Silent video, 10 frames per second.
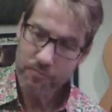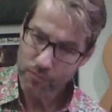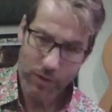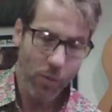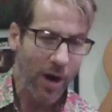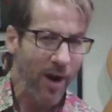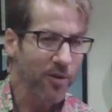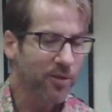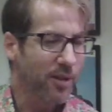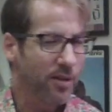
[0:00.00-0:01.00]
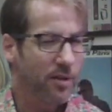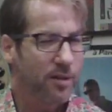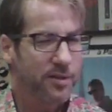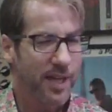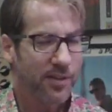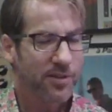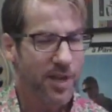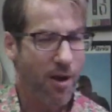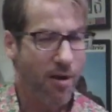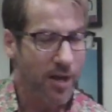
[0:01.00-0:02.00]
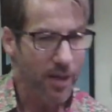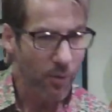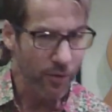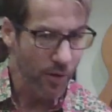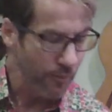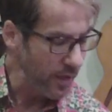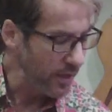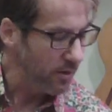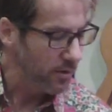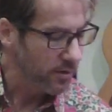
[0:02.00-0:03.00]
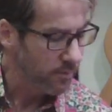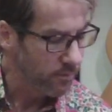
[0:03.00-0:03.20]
Requires a little dexterity with your fingers.